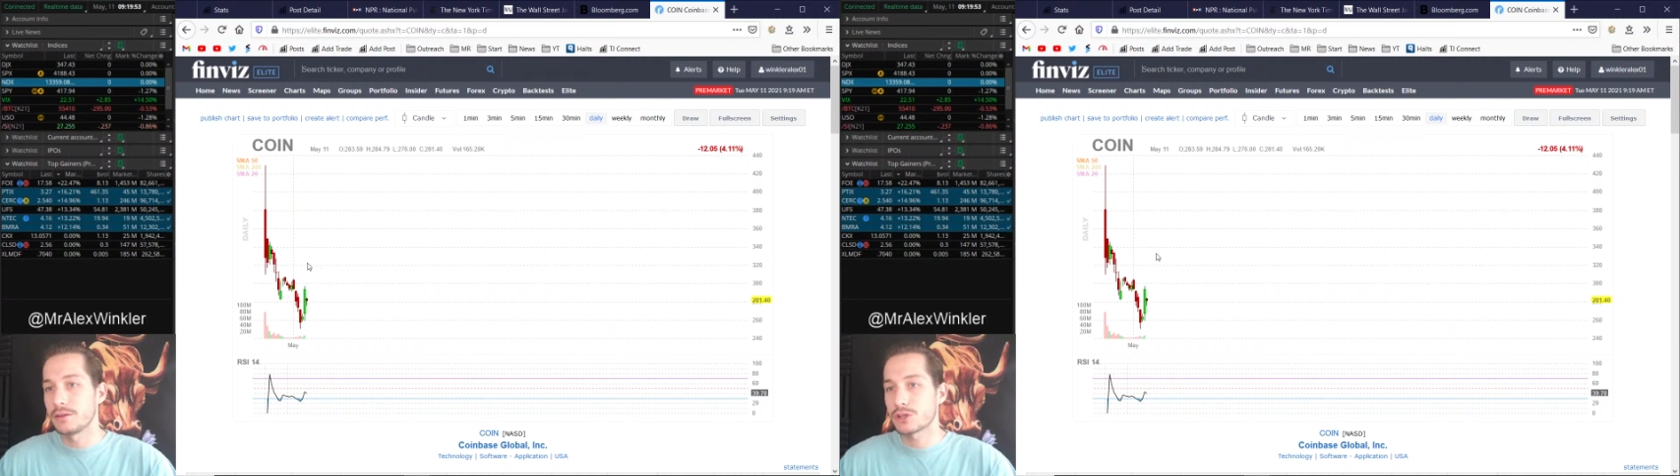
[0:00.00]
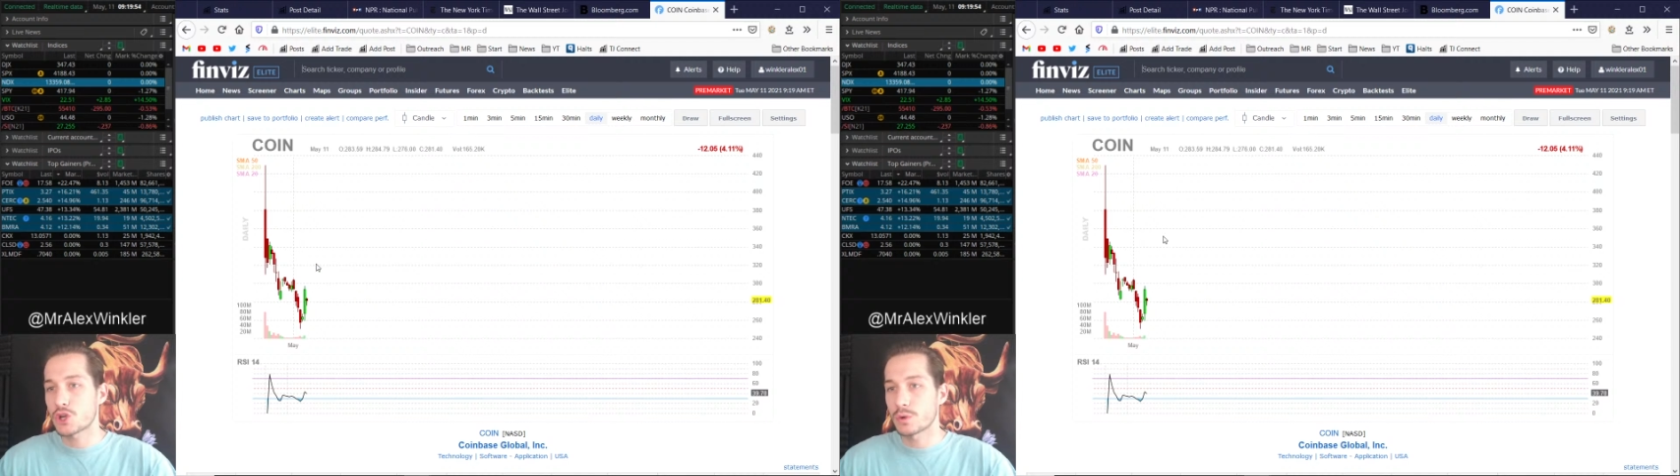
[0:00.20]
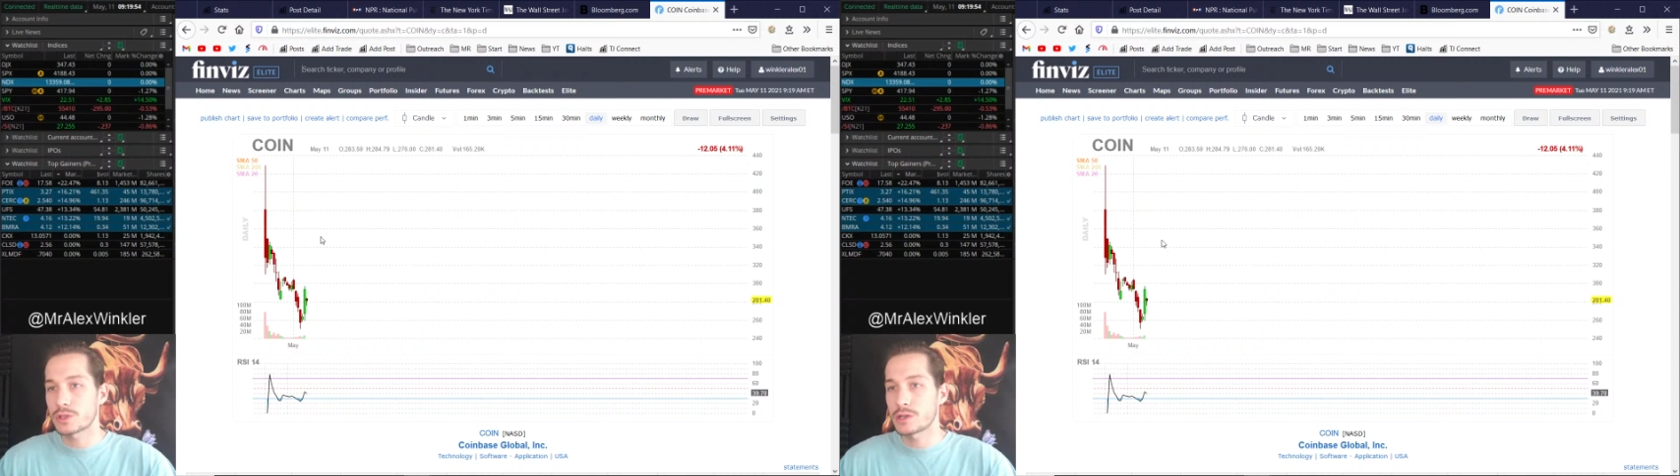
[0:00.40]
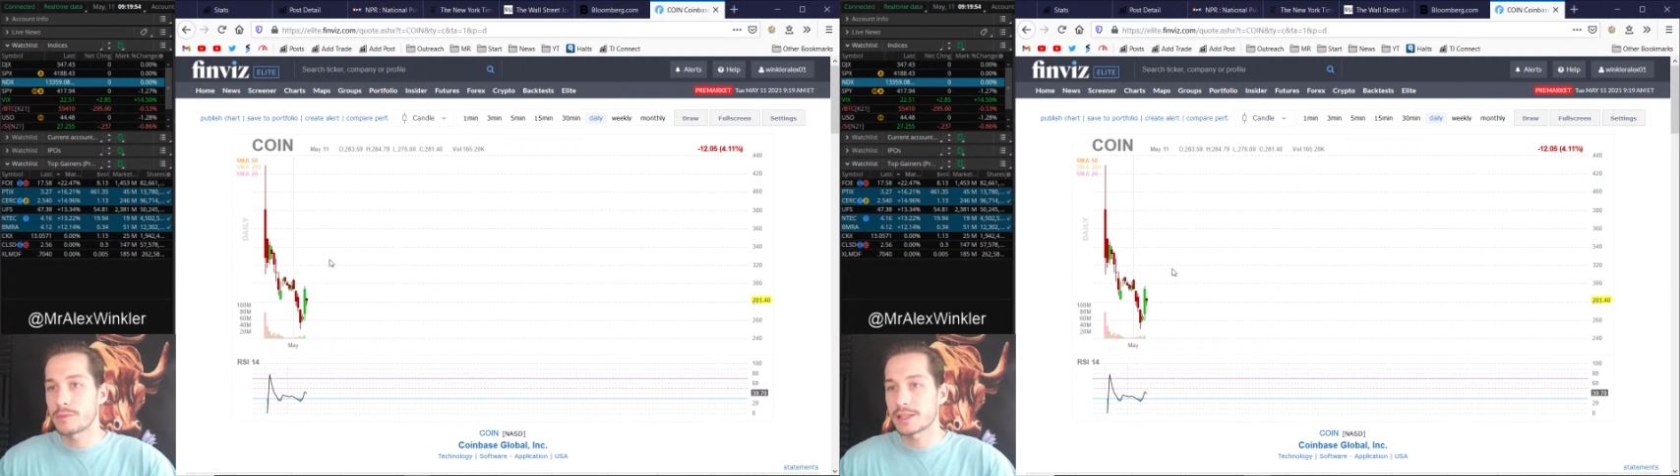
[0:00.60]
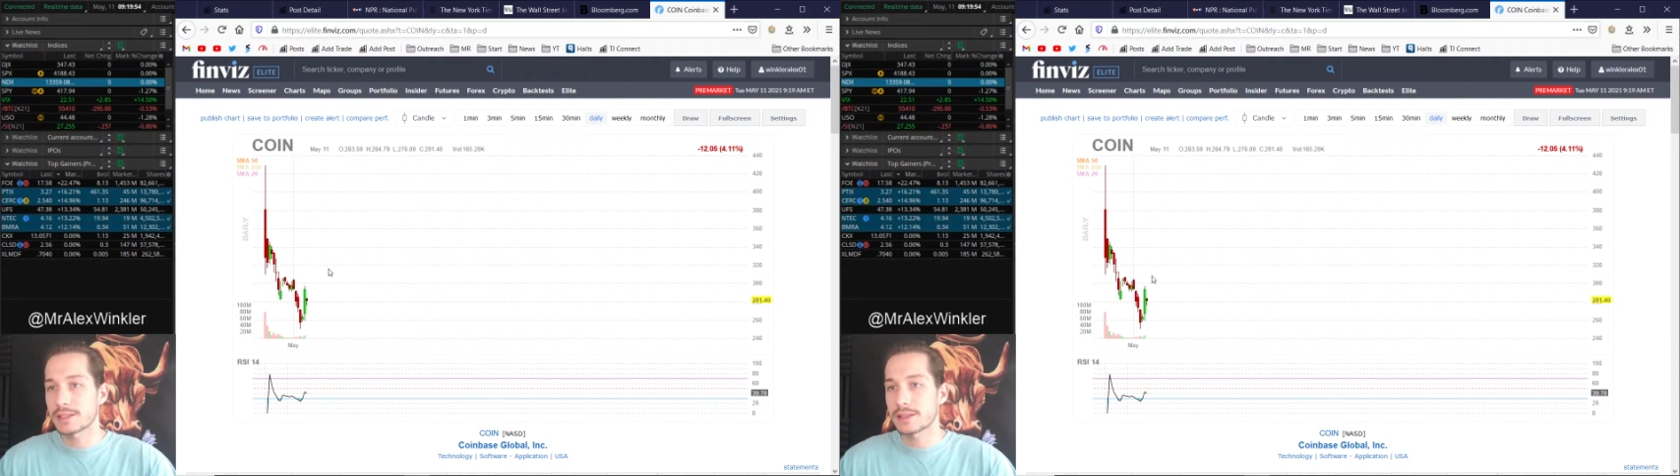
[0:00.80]
short term,
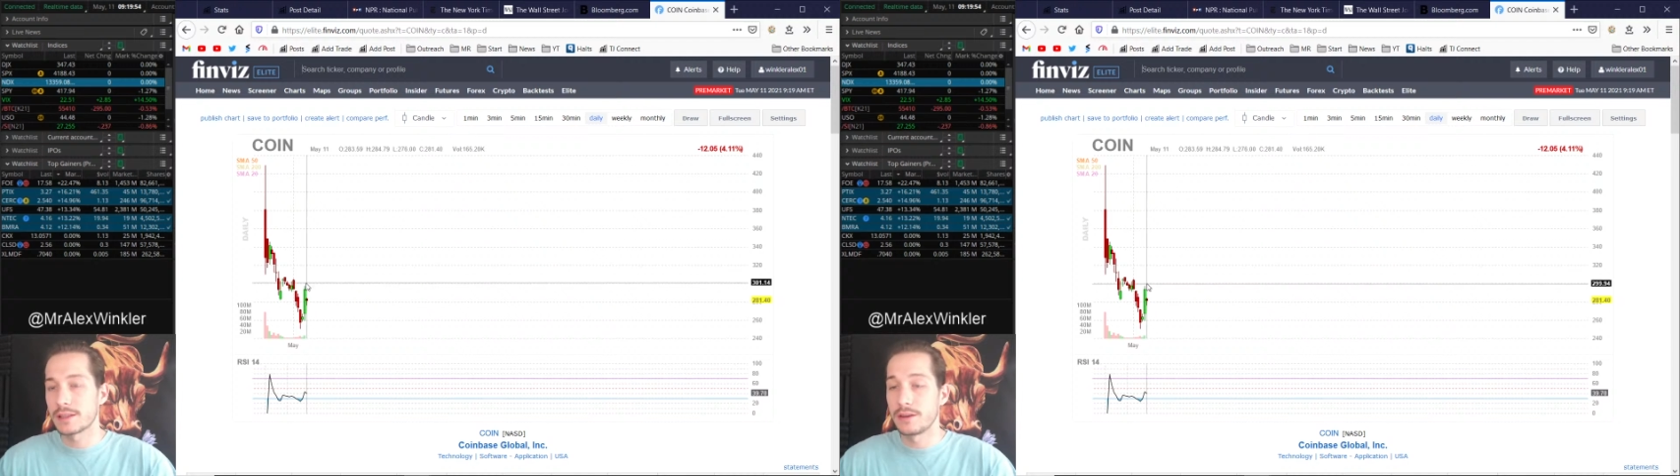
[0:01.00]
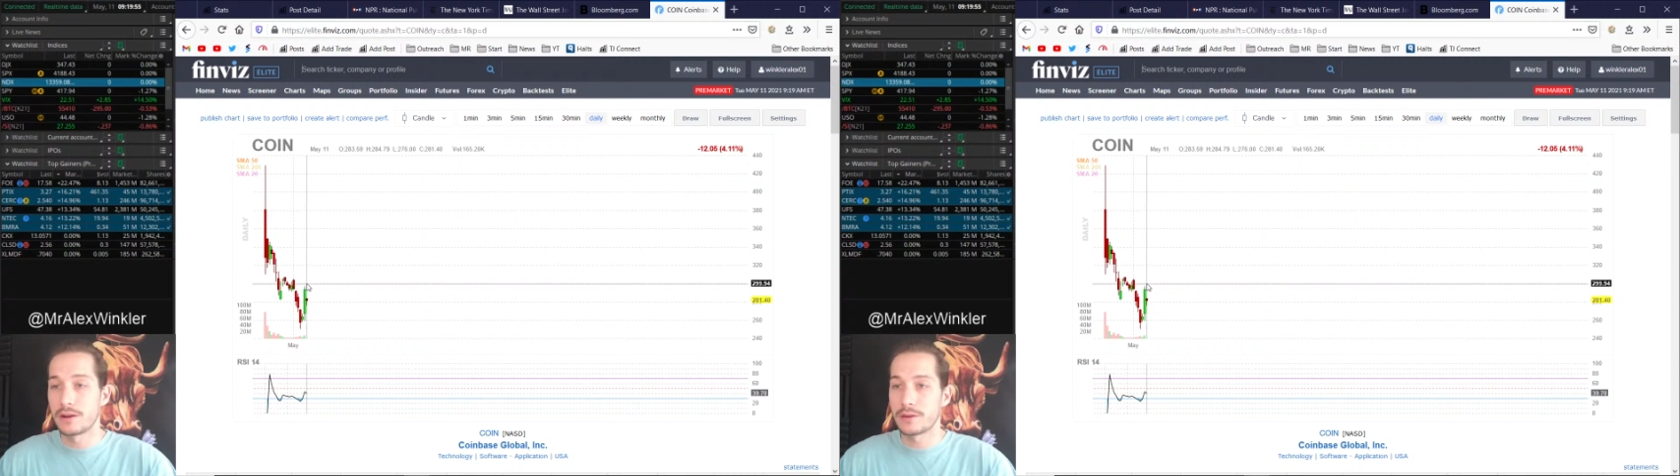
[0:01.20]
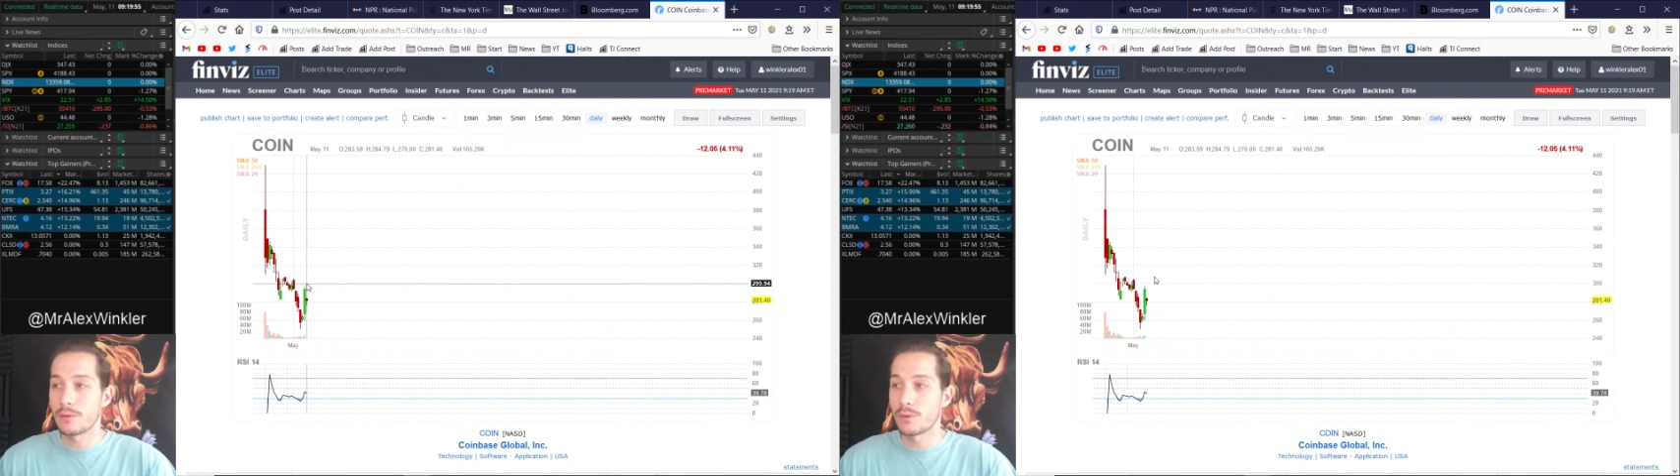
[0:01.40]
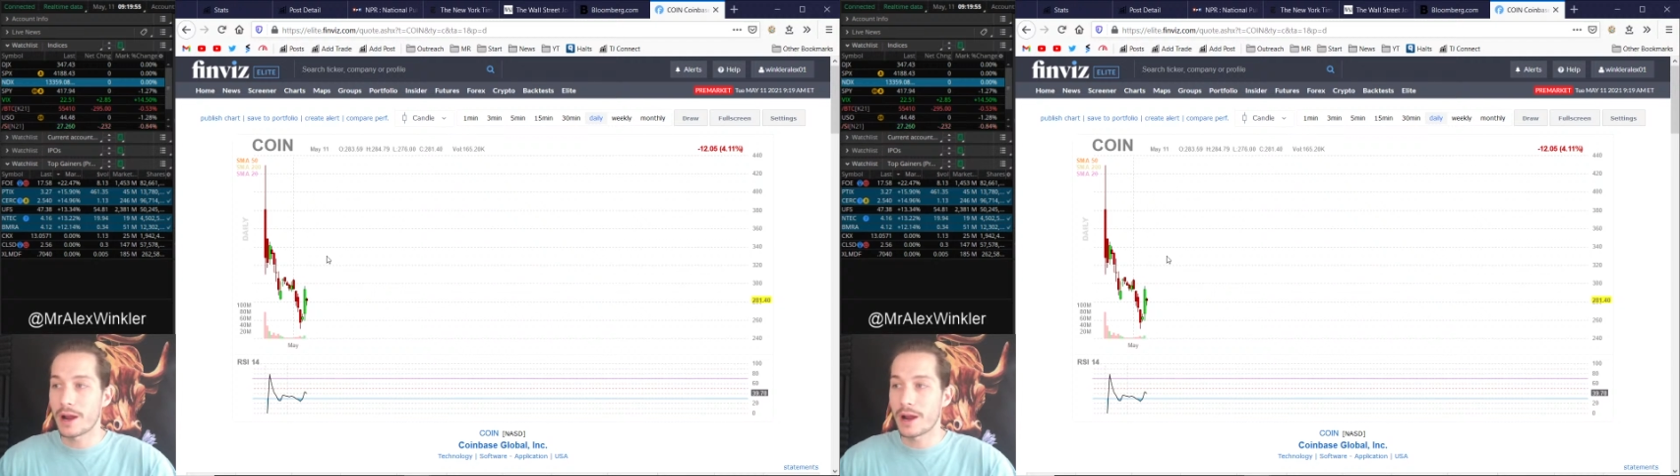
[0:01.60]
that's where